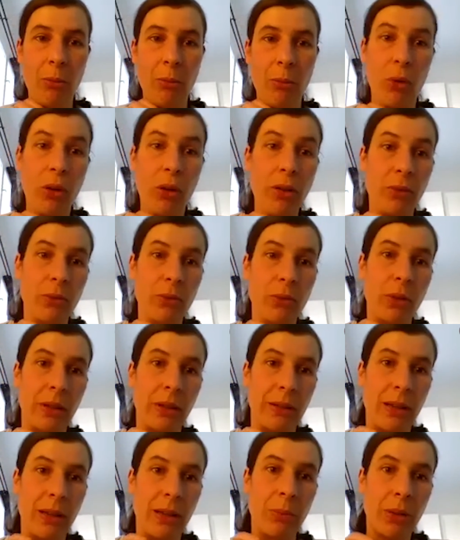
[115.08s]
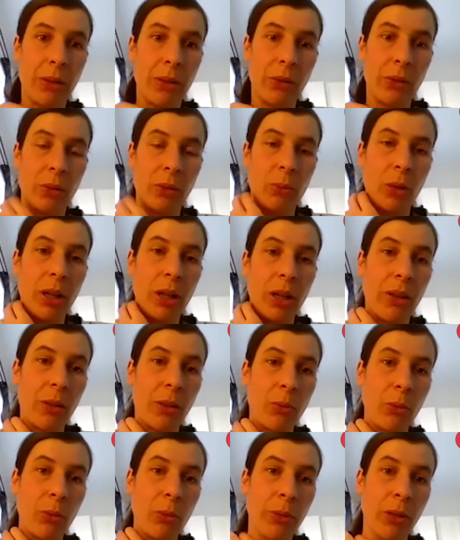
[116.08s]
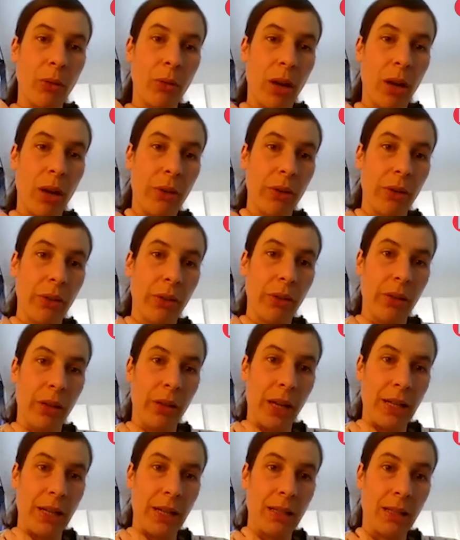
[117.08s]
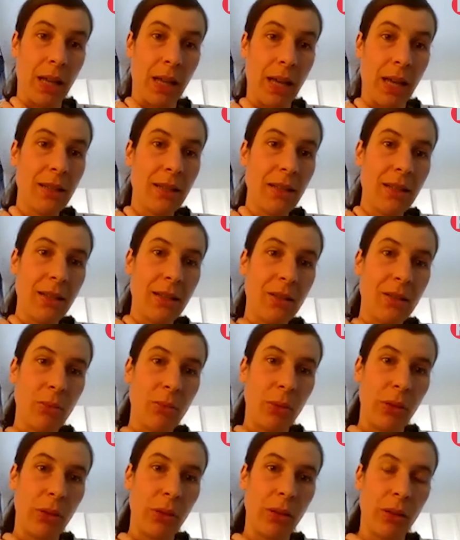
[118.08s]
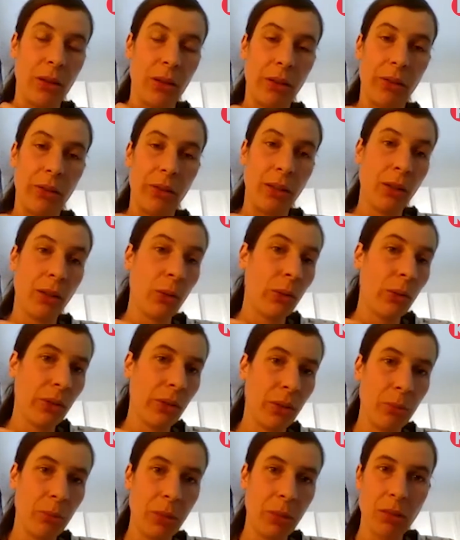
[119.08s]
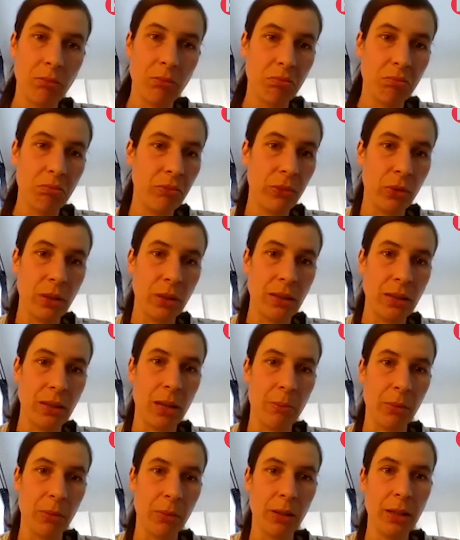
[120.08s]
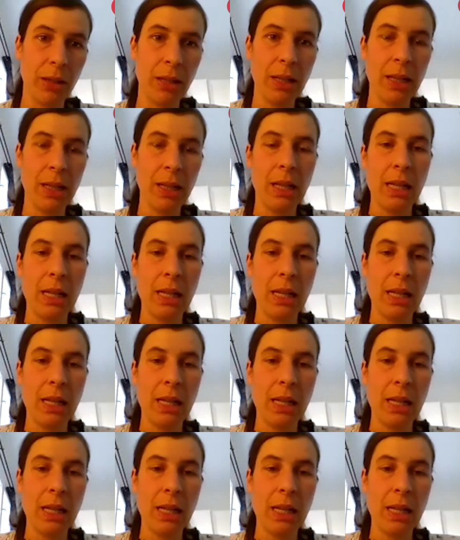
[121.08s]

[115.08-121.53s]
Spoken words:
Berlin, for example. So in Berlin, that would be rather in the 1990s with the Sanierungsgebieten, for example.